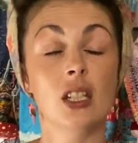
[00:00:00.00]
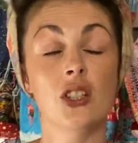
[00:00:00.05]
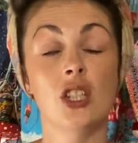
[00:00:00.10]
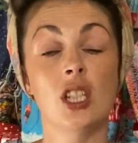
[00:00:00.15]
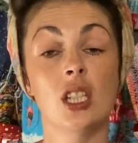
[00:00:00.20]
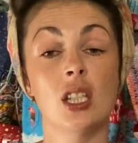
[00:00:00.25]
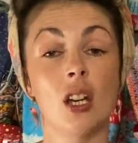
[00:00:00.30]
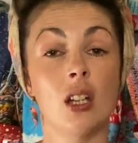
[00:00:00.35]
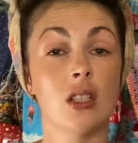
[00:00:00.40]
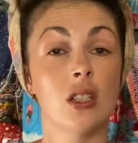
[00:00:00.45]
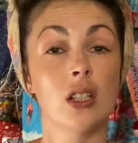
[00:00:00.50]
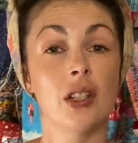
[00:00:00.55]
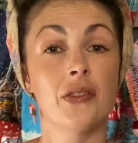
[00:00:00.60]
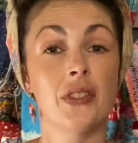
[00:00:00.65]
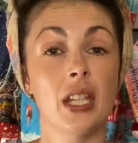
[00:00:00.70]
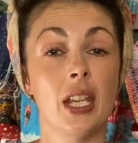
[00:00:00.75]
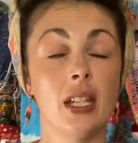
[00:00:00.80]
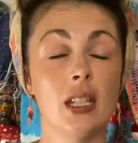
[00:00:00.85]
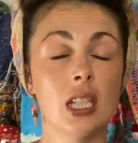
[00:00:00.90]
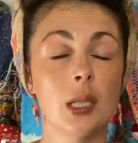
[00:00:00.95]
She started off
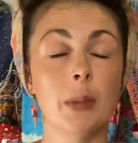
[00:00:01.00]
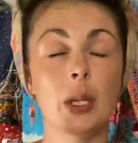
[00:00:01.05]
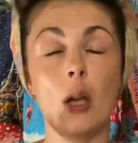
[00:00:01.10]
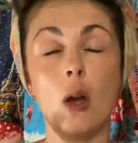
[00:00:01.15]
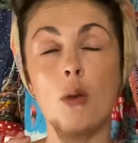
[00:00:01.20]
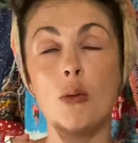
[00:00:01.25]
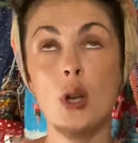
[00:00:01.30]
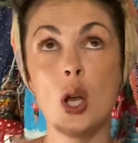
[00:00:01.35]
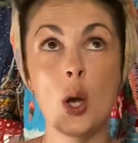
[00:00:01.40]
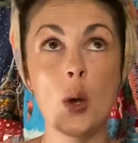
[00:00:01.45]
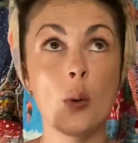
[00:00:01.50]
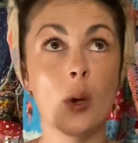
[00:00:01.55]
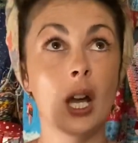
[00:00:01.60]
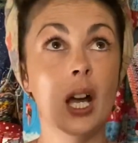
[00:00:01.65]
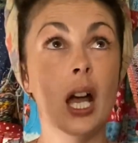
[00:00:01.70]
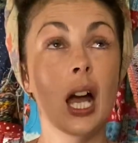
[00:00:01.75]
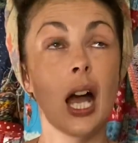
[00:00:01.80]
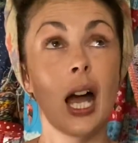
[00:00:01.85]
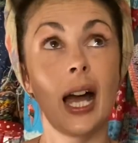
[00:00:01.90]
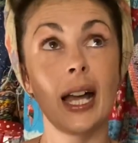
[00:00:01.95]
saying to me, oh no,
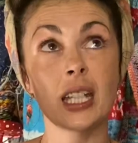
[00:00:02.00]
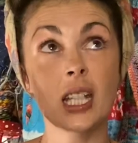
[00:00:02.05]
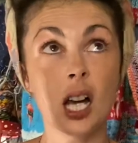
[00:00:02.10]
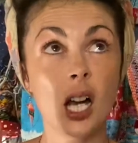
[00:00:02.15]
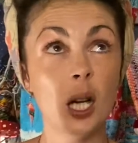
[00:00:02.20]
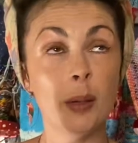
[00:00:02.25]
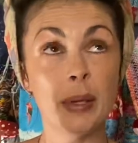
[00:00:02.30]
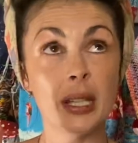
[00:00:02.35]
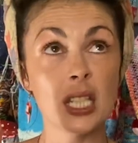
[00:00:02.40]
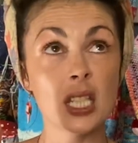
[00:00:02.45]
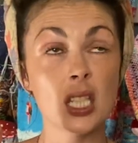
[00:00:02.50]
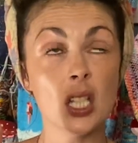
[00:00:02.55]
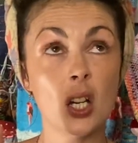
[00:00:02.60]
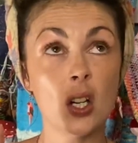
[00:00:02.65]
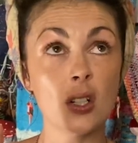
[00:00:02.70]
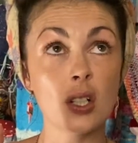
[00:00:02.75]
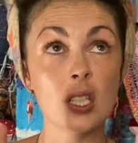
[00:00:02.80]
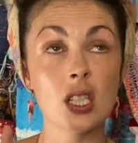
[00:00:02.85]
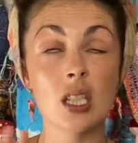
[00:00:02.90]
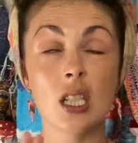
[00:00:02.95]
I can't make
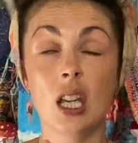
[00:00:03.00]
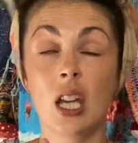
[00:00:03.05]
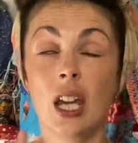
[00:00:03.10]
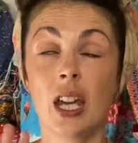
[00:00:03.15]
socks.